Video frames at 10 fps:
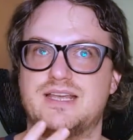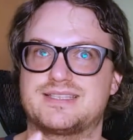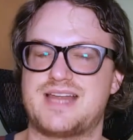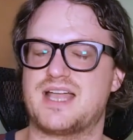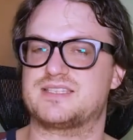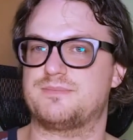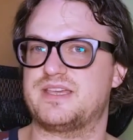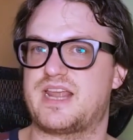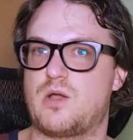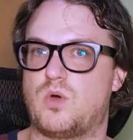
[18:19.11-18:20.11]
It's not something
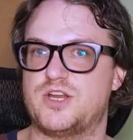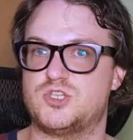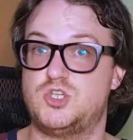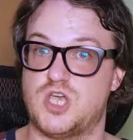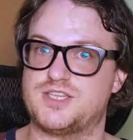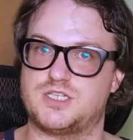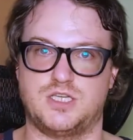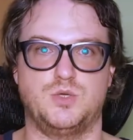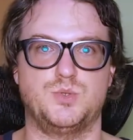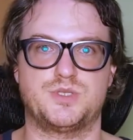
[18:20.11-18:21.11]
that I want to just
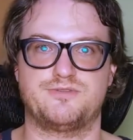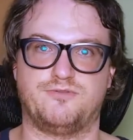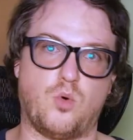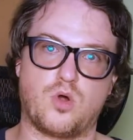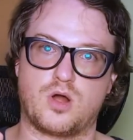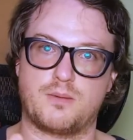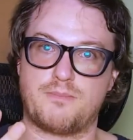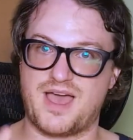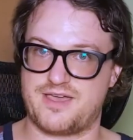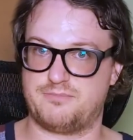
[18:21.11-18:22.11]
use for
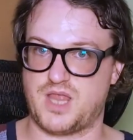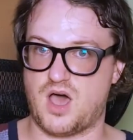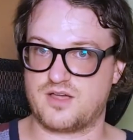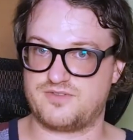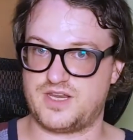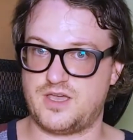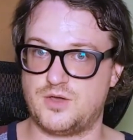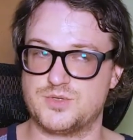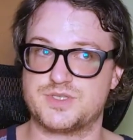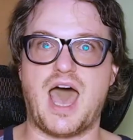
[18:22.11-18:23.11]
my blog videos.